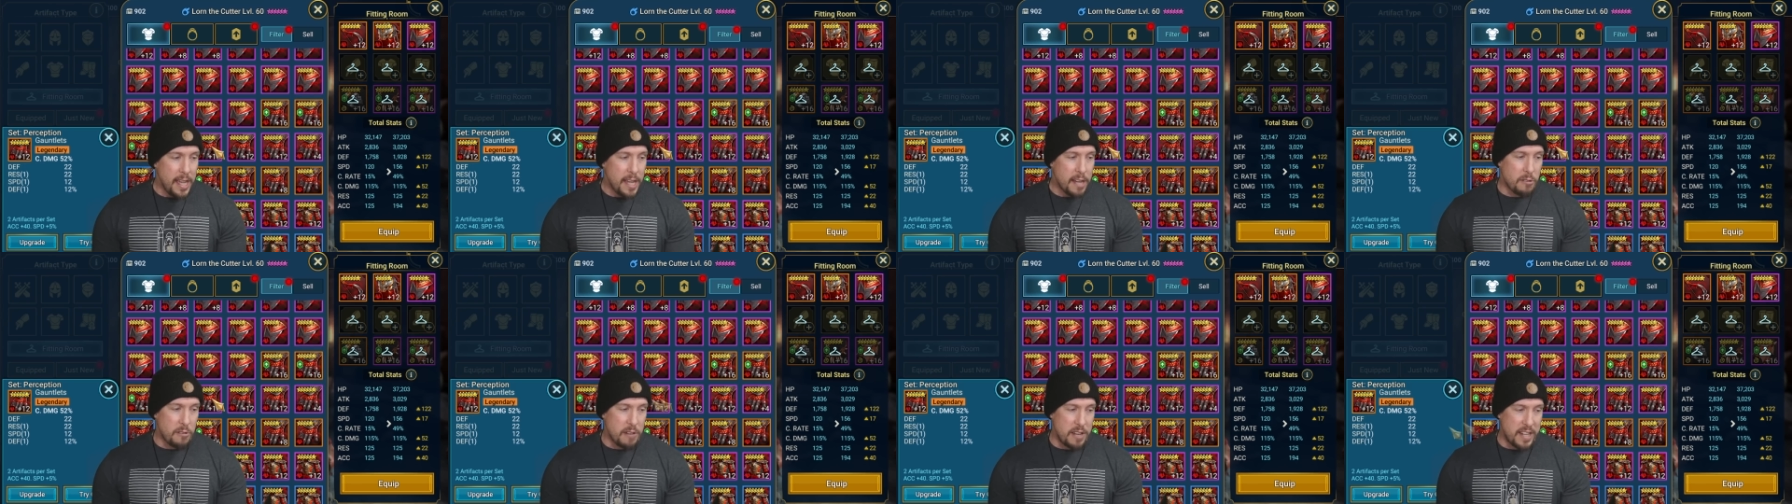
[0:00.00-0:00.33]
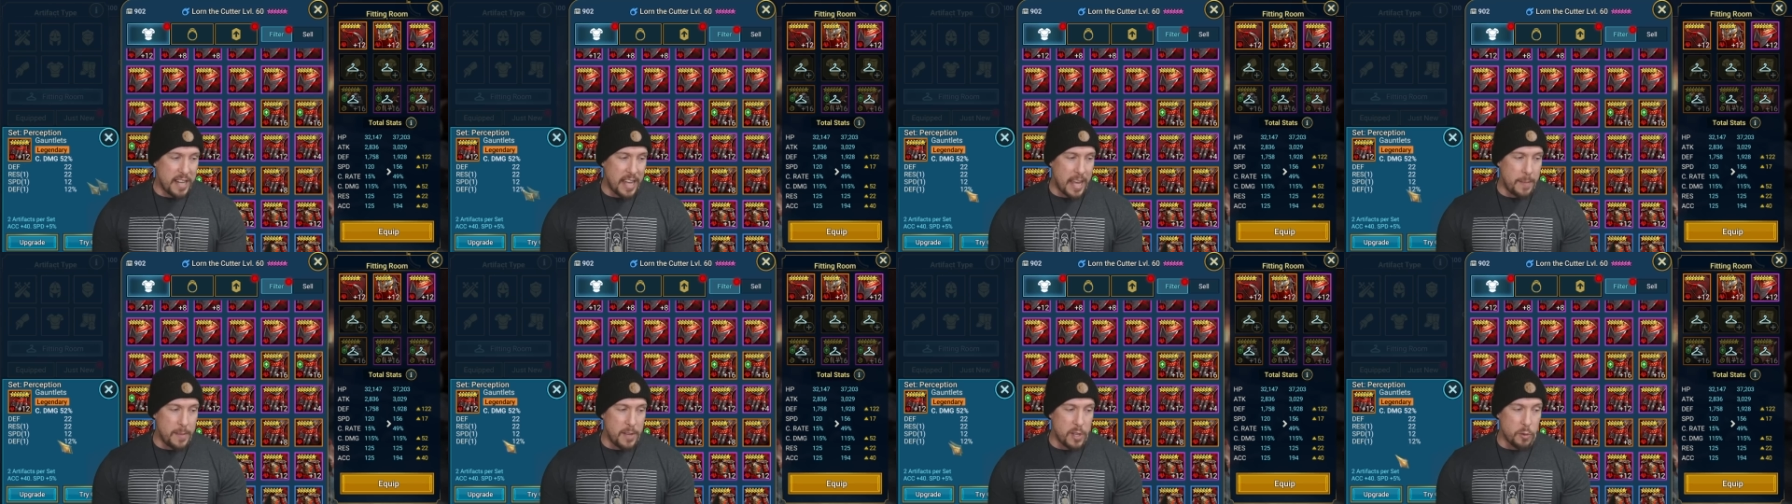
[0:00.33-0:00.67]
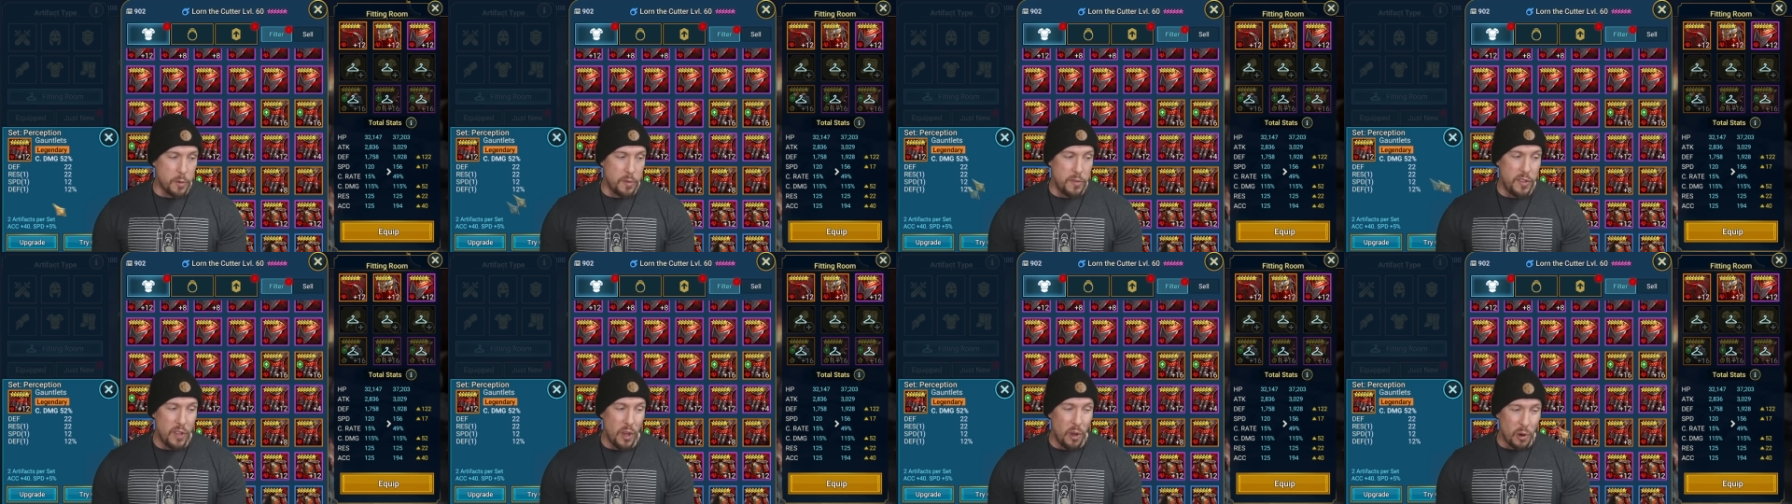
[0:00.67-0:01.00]
Crit damage
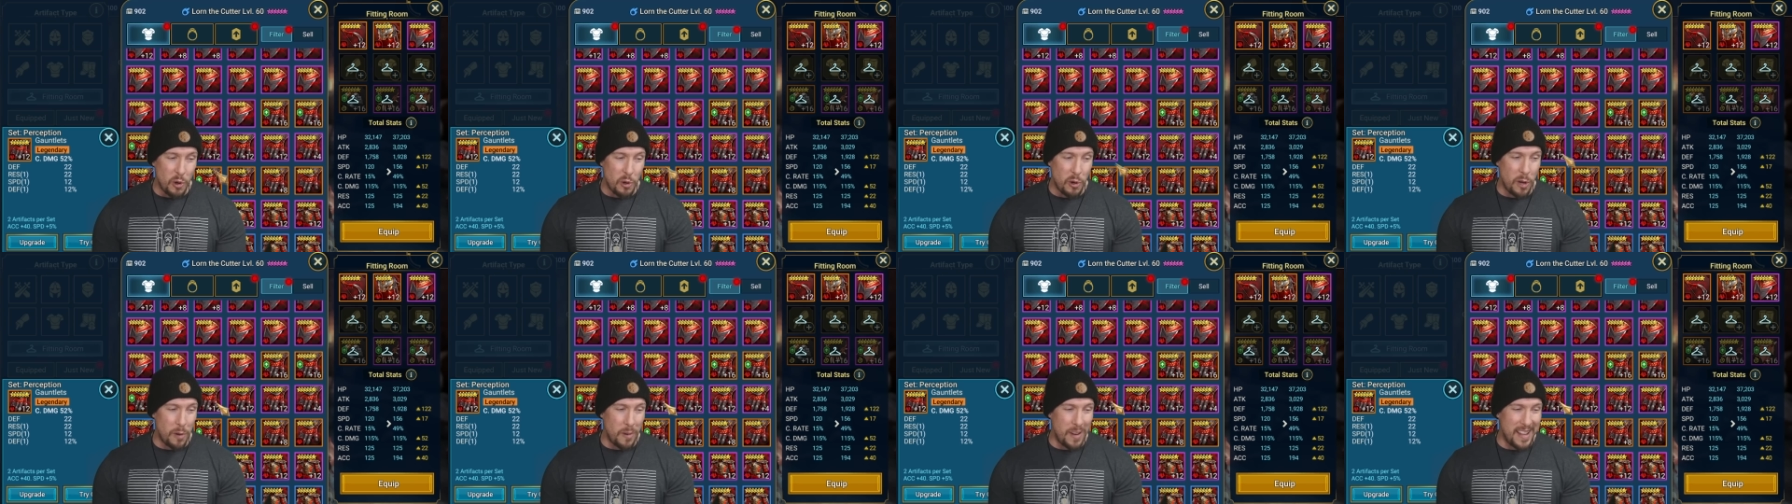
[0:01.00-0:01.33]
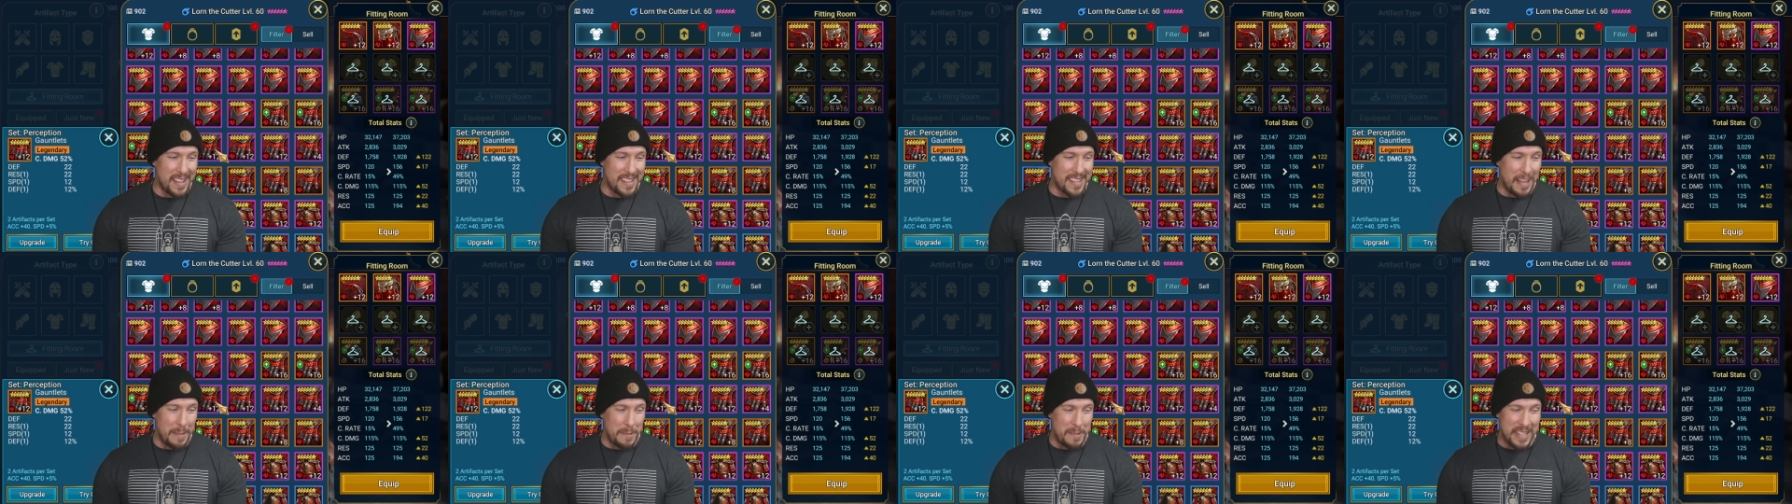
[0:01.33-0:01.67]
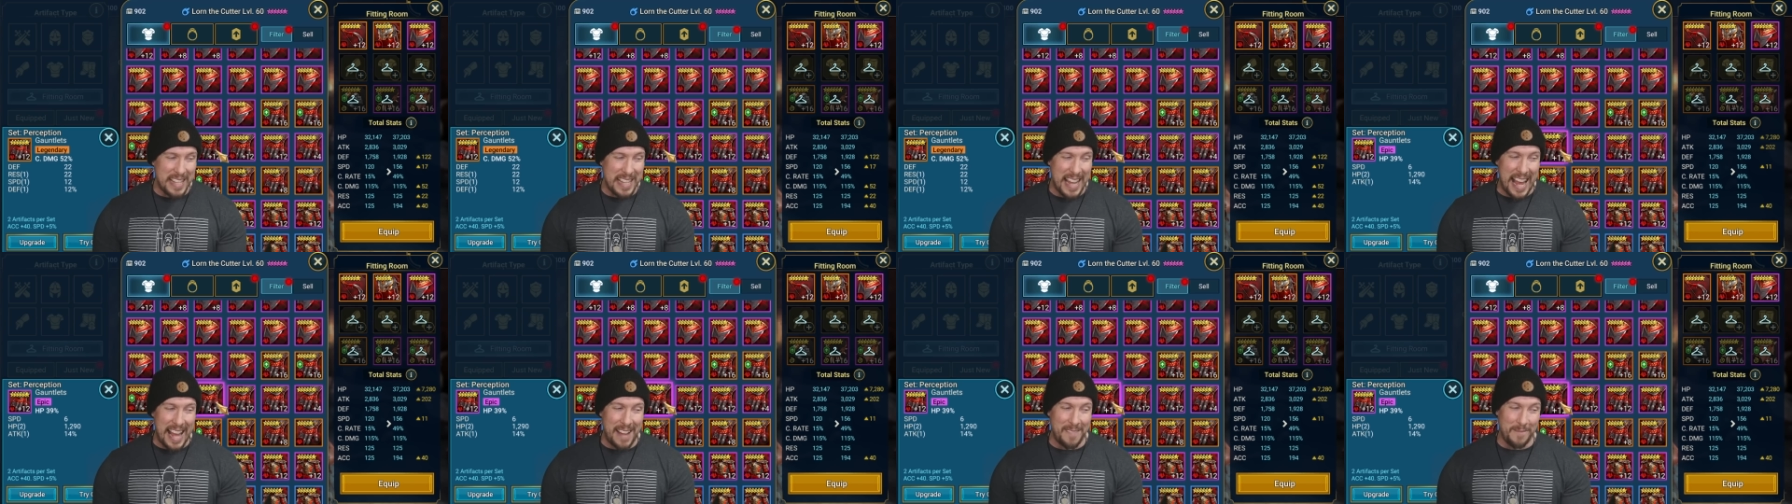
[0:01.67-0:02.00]
with no crit rate
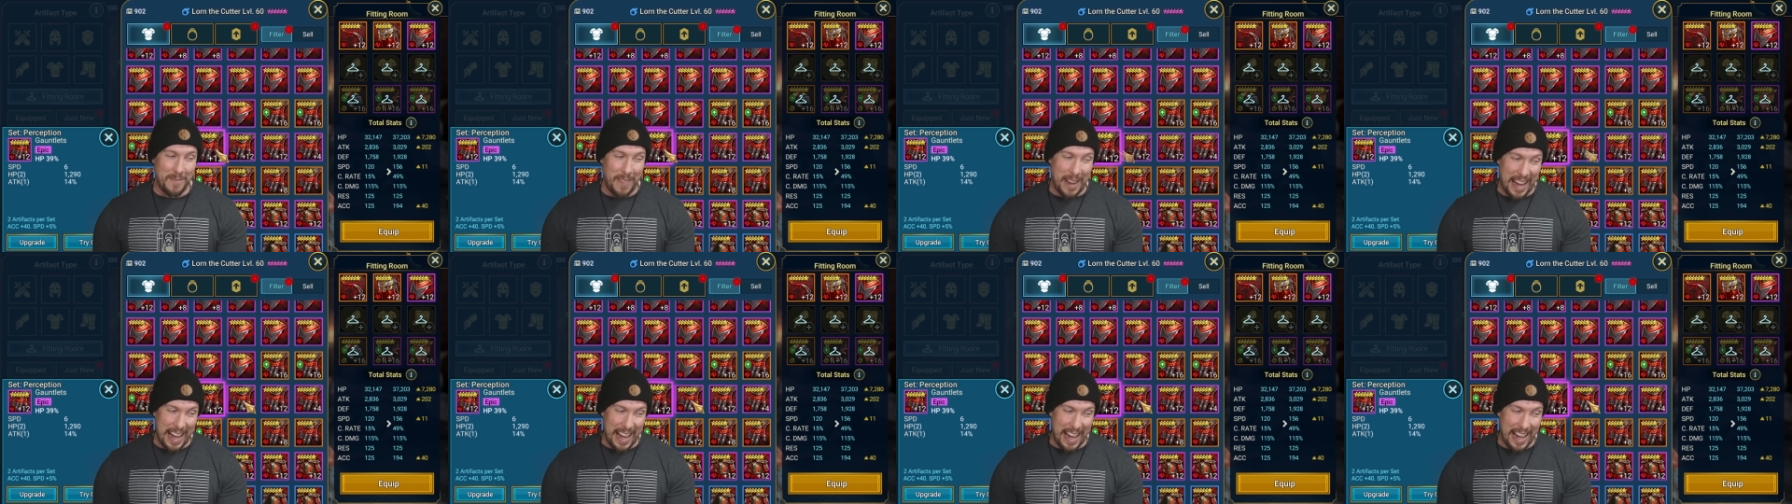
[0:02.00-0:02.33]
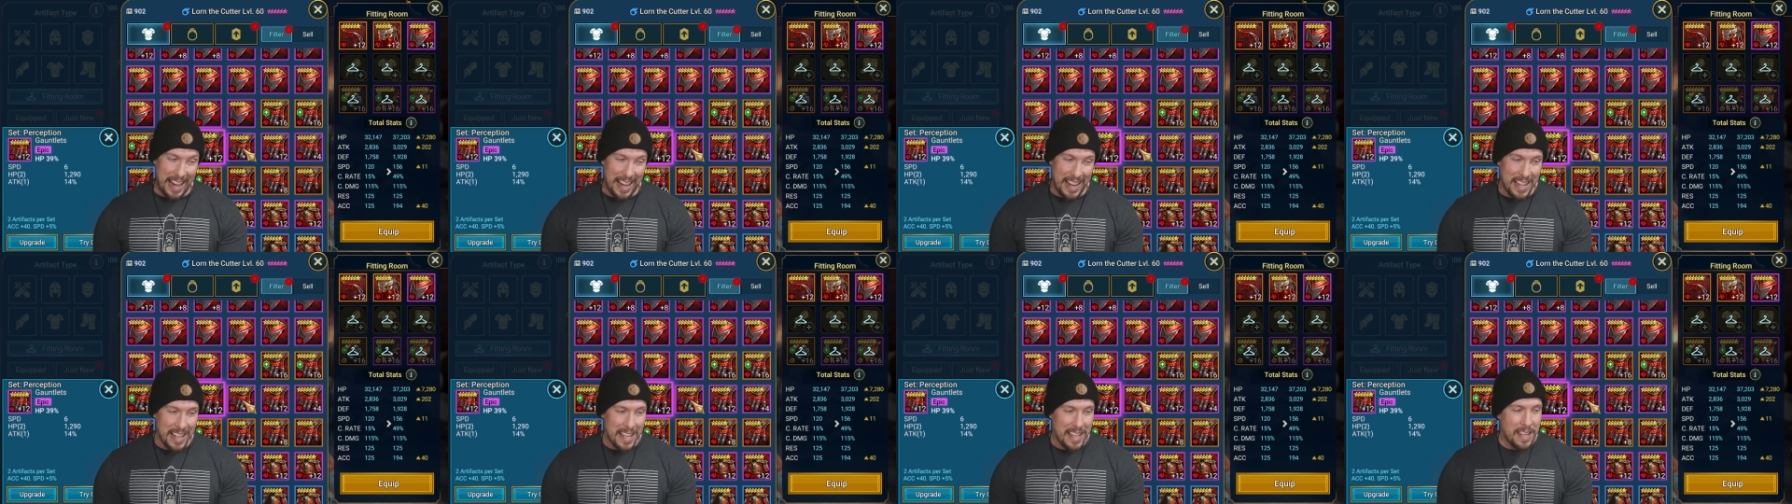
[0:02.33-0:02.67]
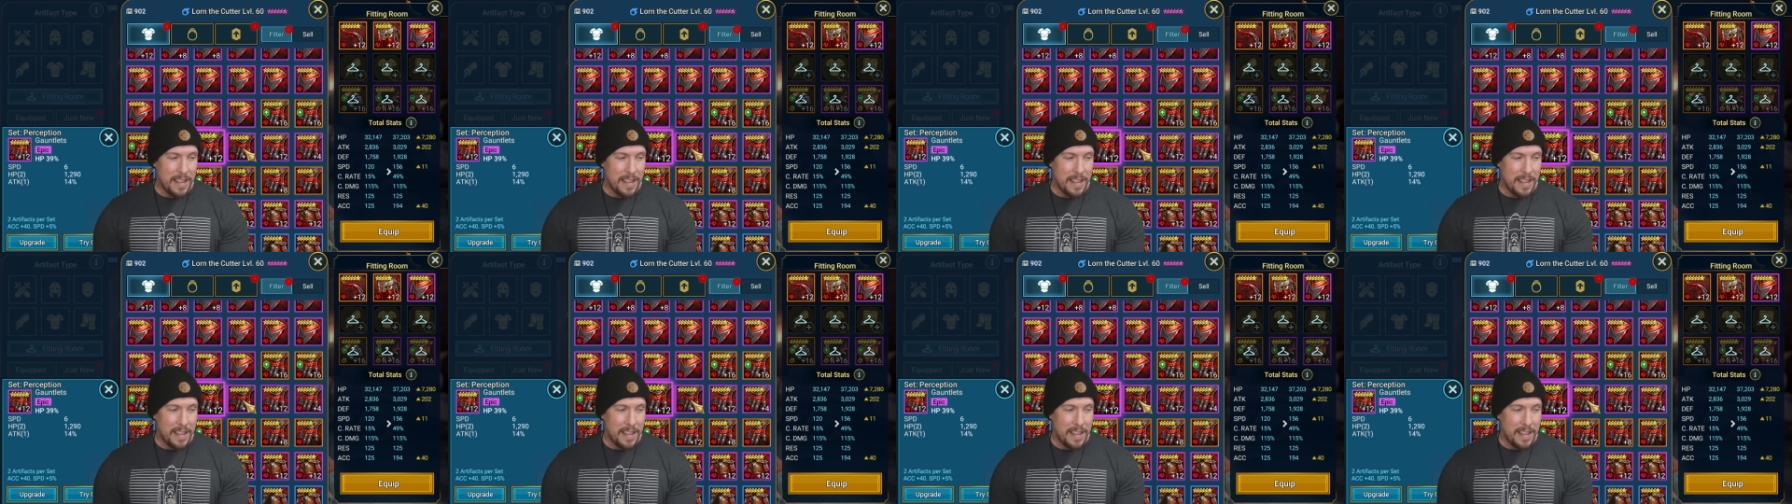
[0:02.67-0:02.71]
substat, meh.